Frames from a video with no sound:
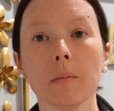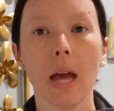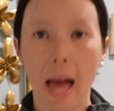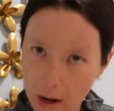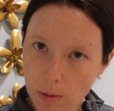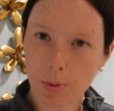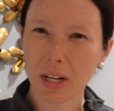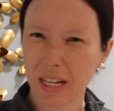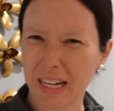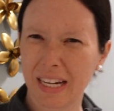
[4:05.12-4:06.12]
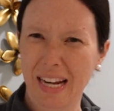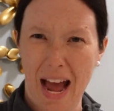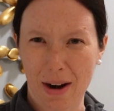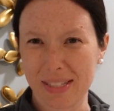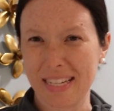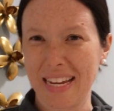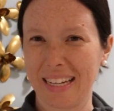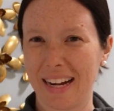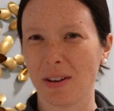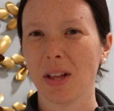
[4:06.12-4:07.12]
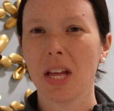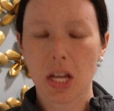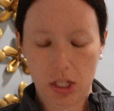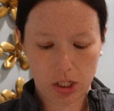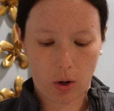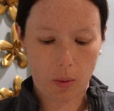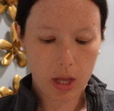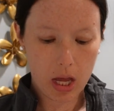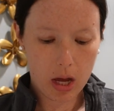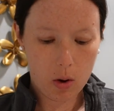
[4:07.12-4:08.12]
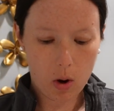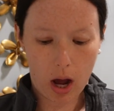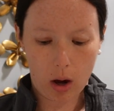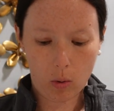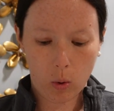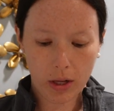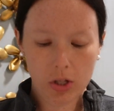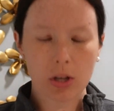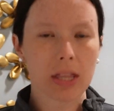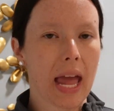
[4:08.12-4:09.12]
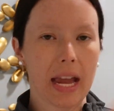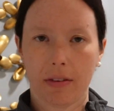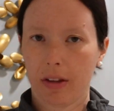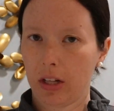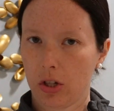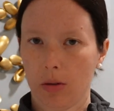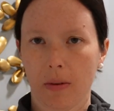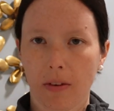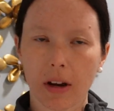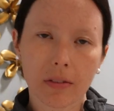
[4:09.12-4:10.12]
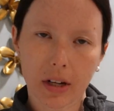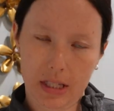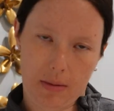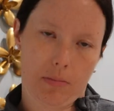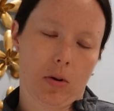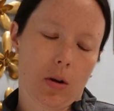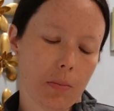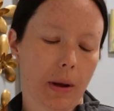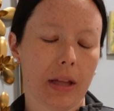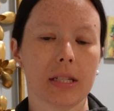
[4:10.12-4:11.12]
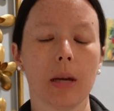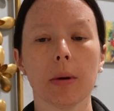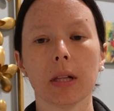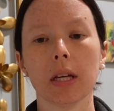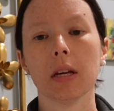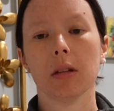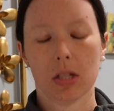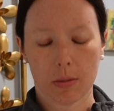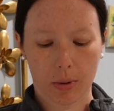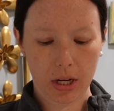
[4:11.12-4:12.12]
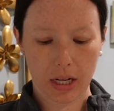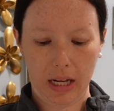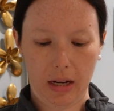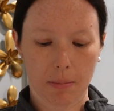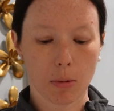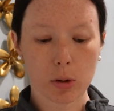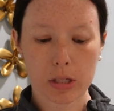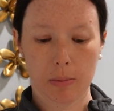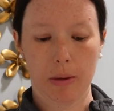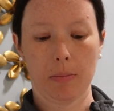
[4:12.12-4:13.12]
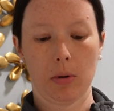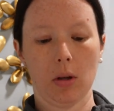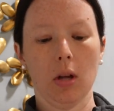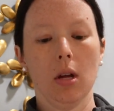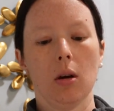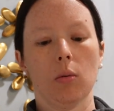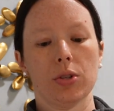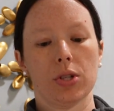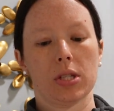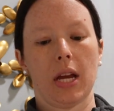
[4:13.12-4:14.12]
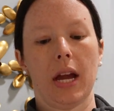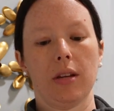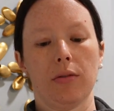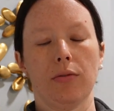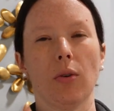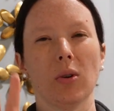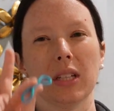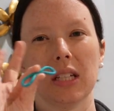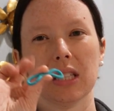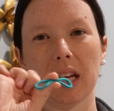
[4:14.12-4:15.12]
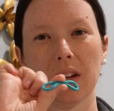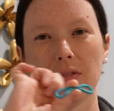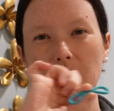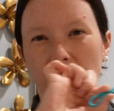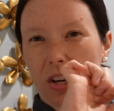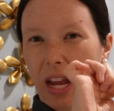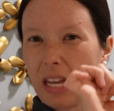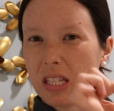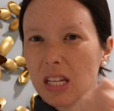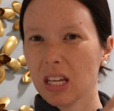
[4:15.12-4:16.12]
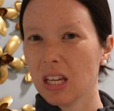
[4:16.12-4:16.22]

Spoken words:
how to put it in and how to take it out. So once you get the hang of it, it should be very, very simple. But typically, to put it in, most people will just kind of fold it like a figure 8